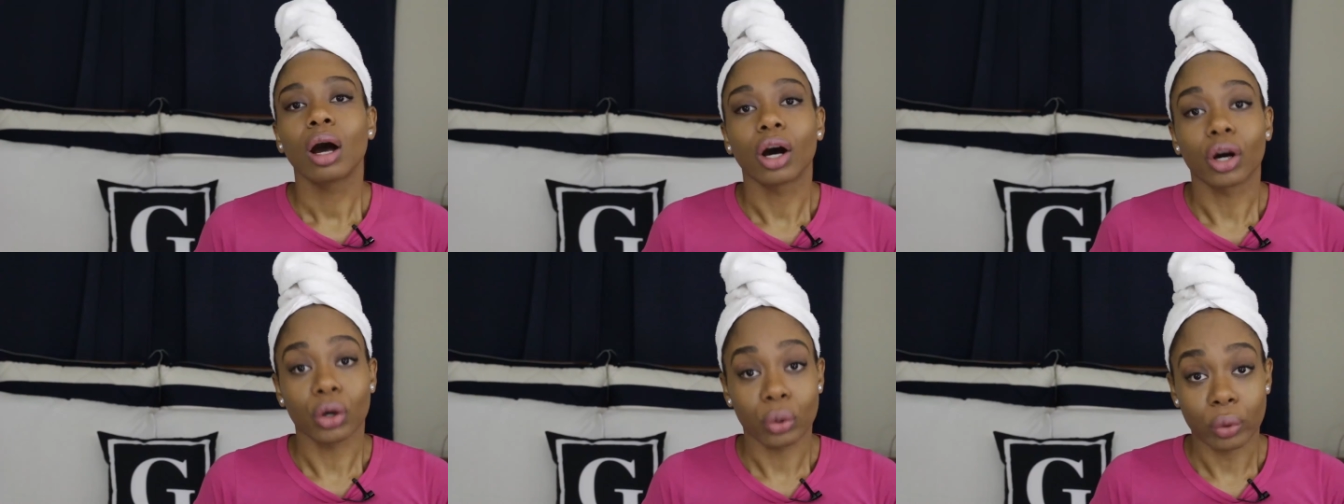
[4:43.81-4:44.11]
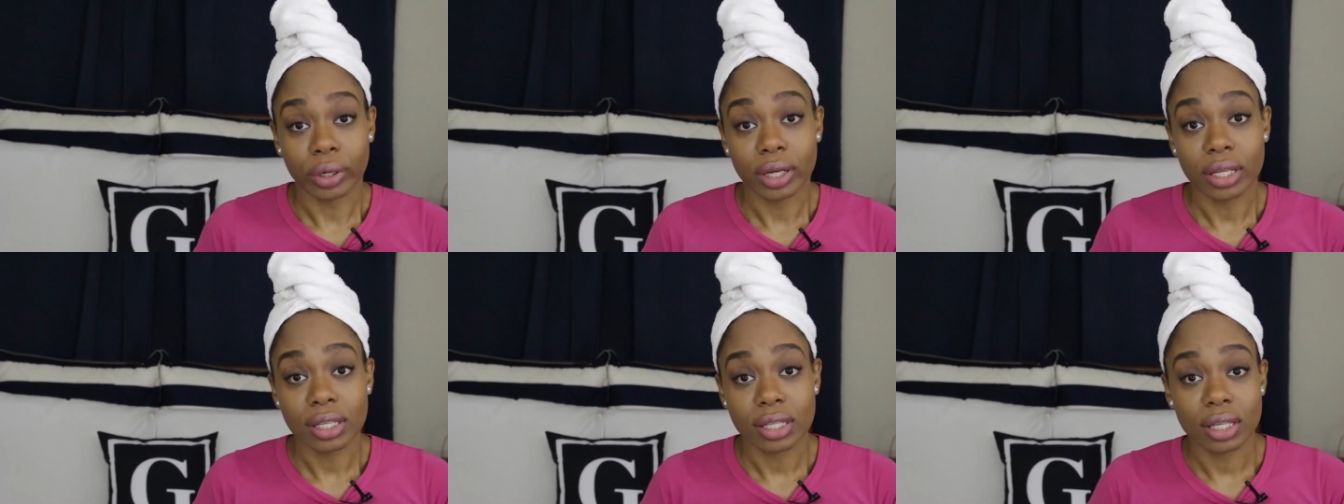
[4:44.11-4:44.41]

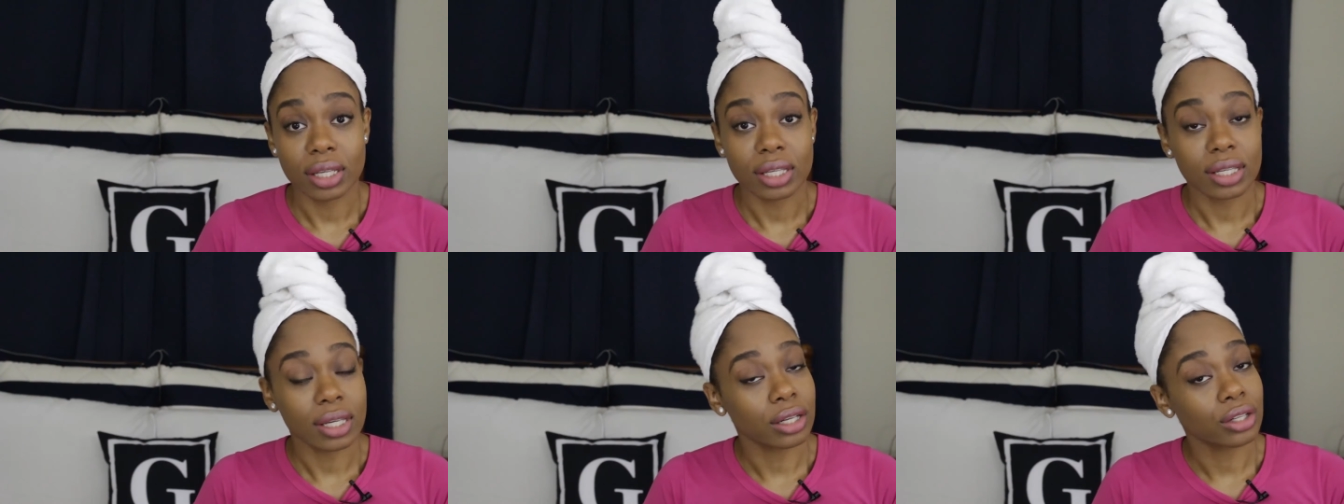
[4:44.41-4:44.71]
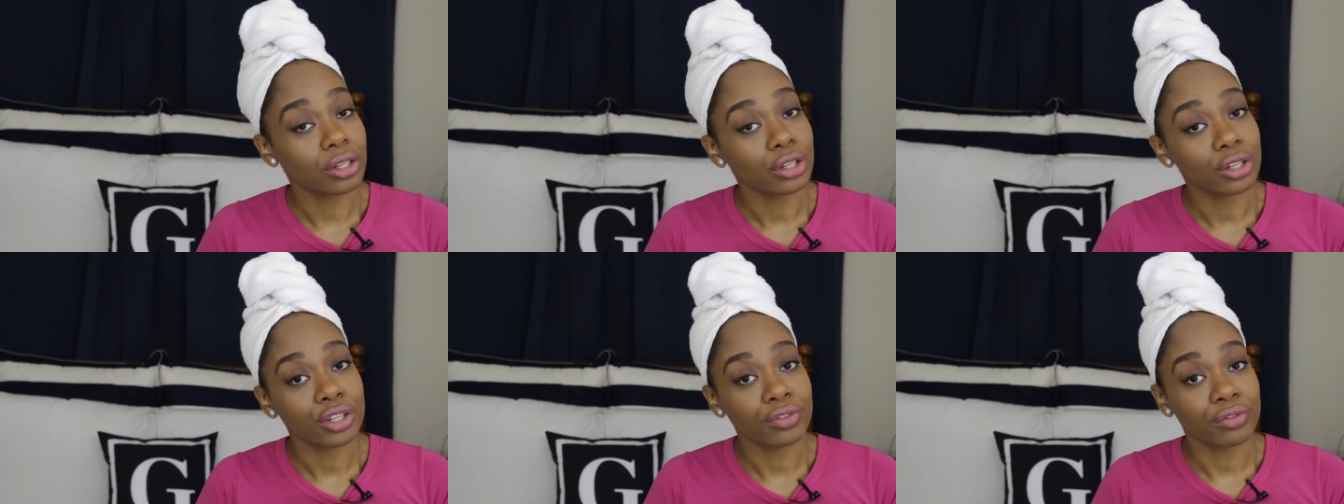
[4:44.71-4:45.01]
According to the
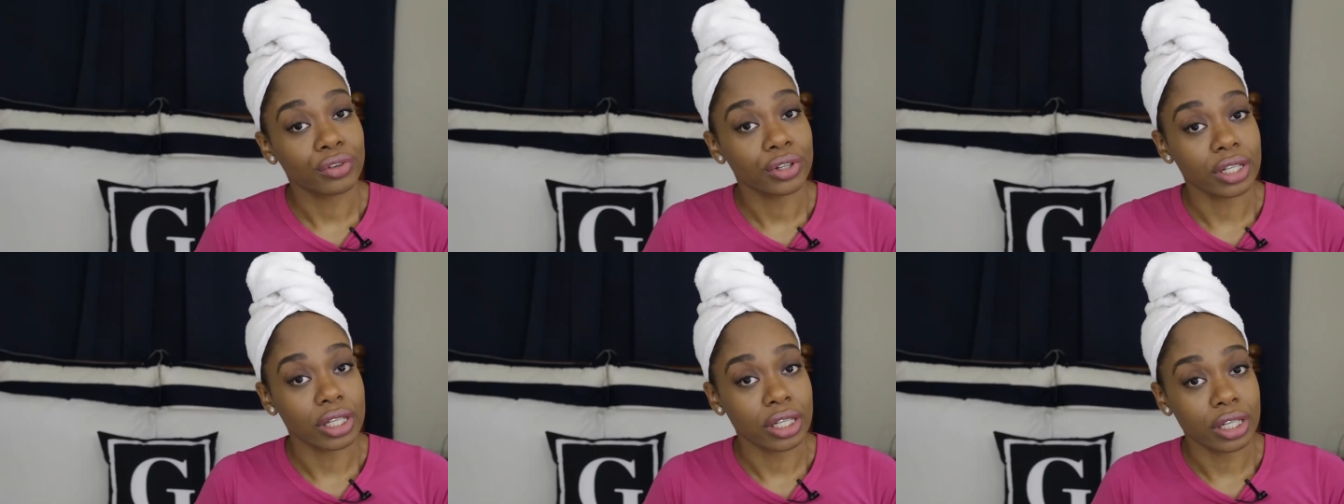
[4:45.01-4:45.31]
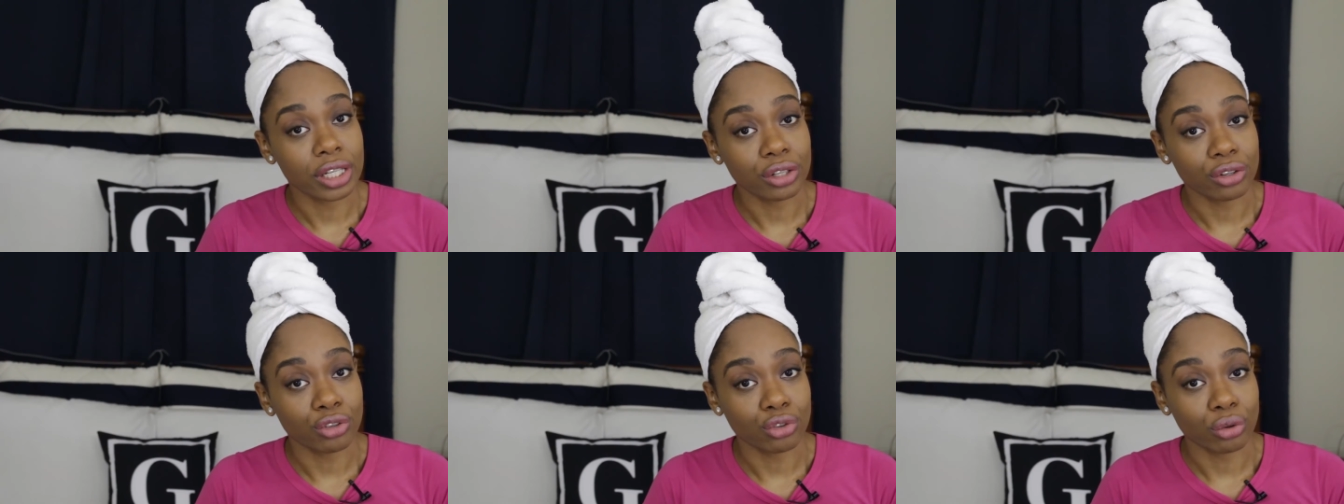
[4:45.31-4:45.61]
Centers for
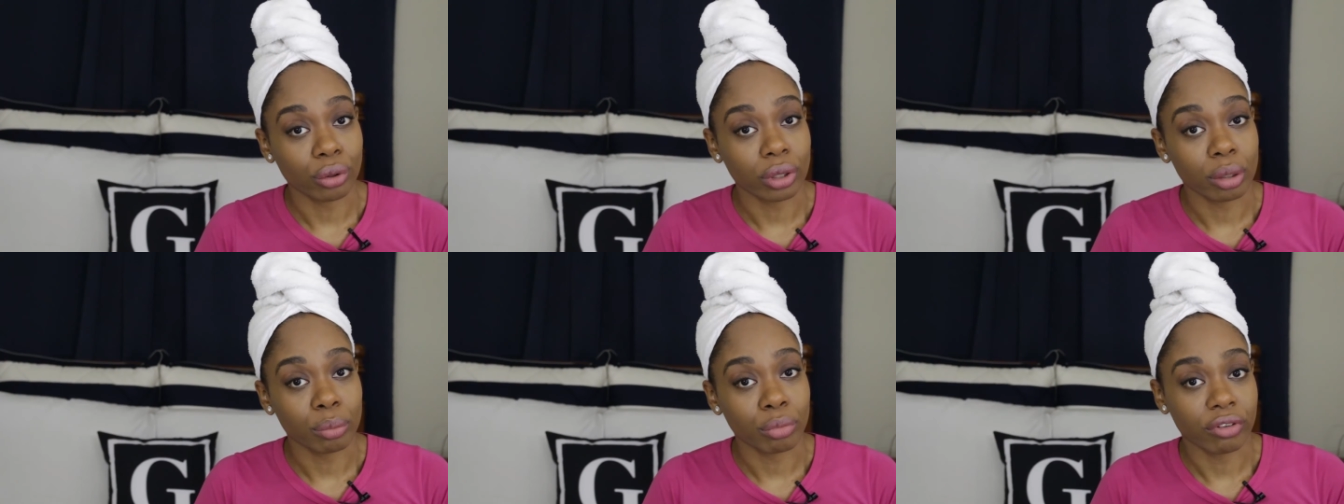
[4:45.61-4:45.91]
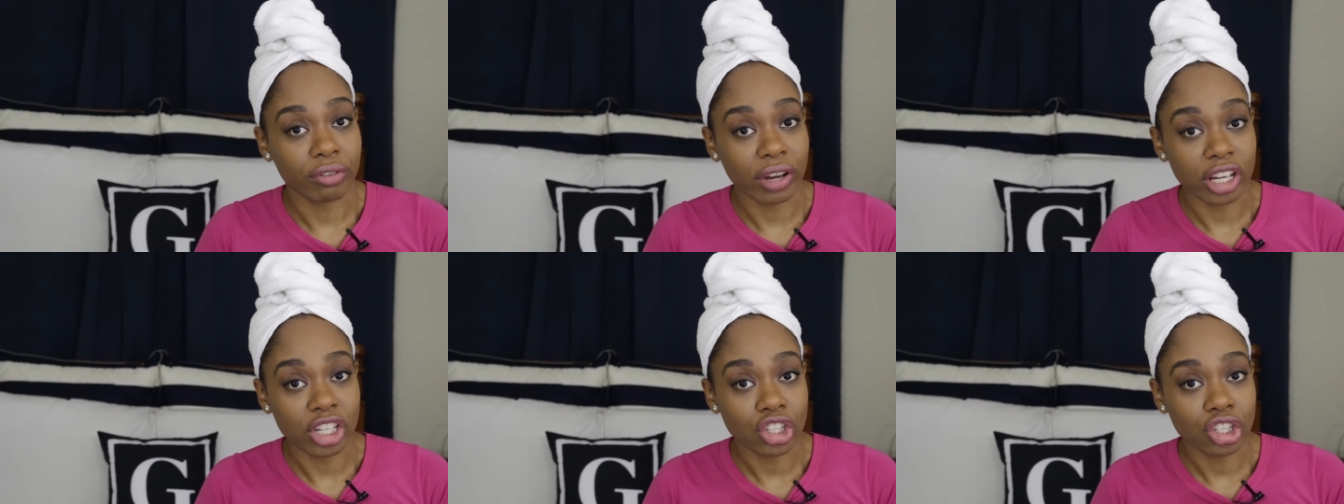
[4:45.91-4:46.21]
Disease Control and
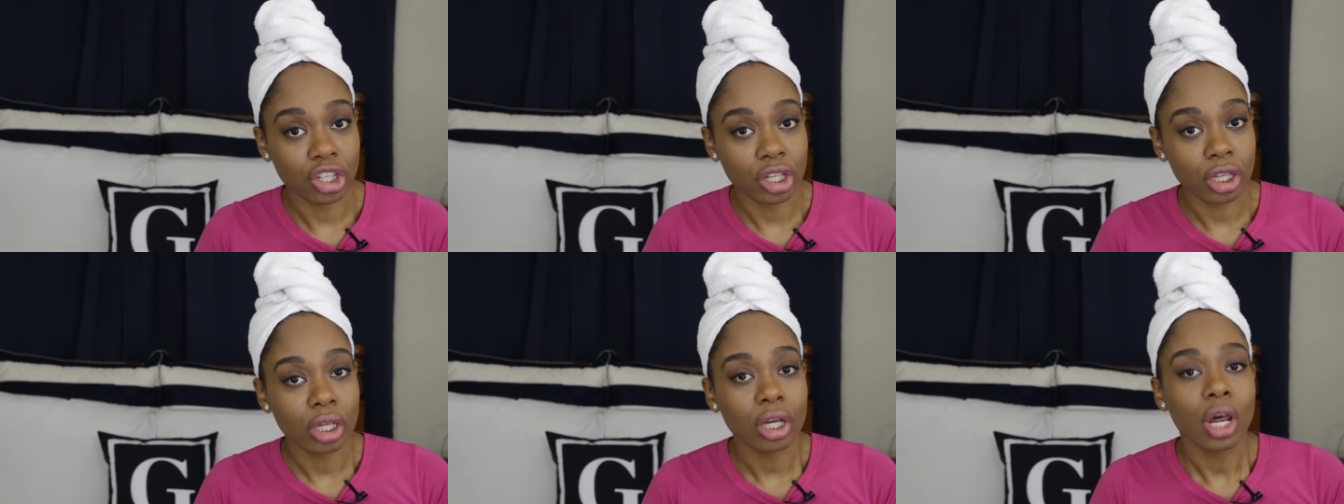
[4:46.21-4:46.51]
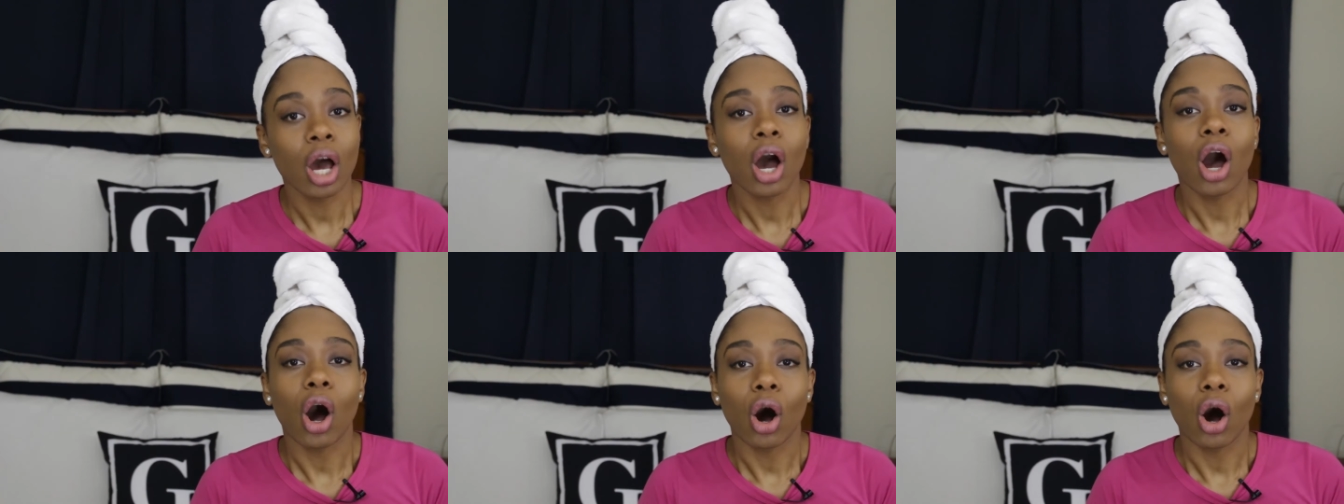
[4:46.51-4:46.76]
Prevention,